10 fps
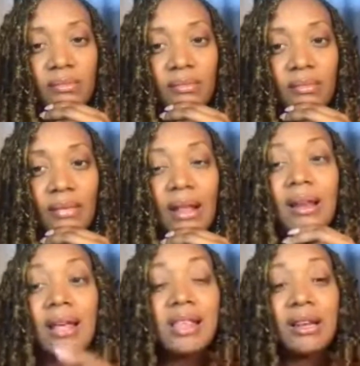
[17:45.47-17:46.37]
And
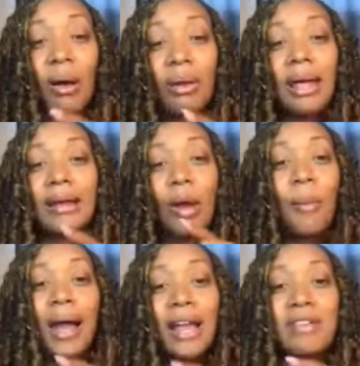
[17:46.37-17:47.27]
listen, don't let
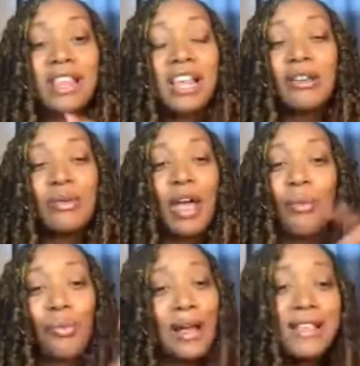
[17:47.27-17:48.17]
nobody ever tell you that
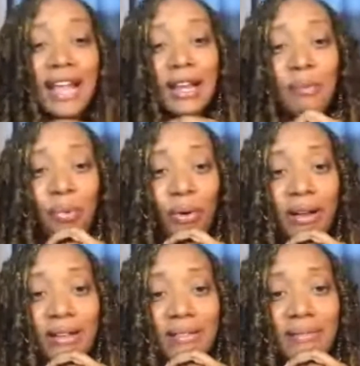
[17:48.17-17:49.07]
rest ain't
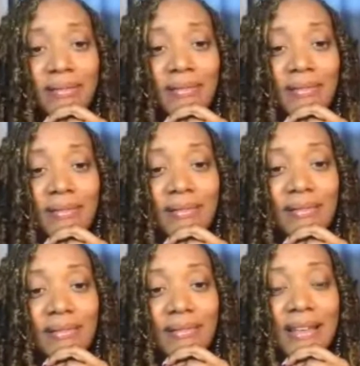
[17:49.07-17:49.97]
important.
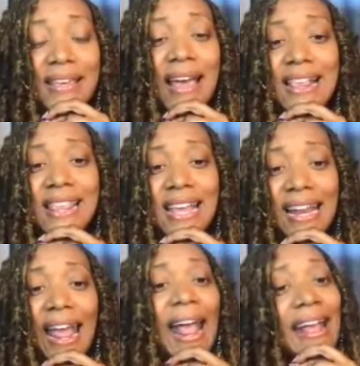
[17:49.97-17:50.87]
And yeah, I said
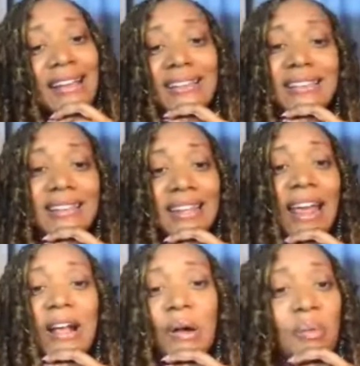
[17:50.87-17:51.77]
it
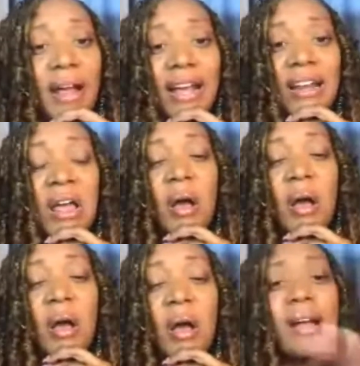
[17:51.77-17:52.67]
ain't correct,
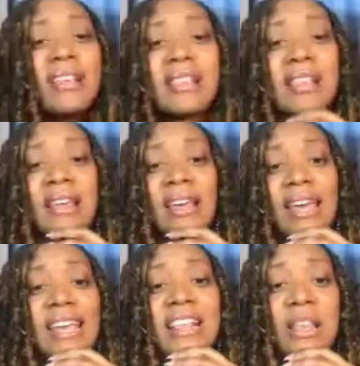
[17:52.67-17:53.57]
but rest
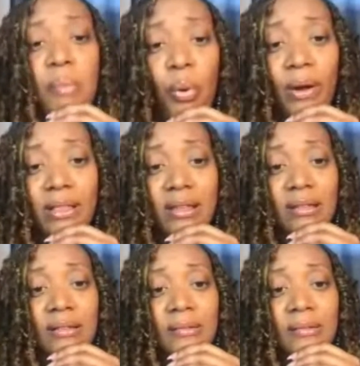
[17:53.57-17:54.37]
is important.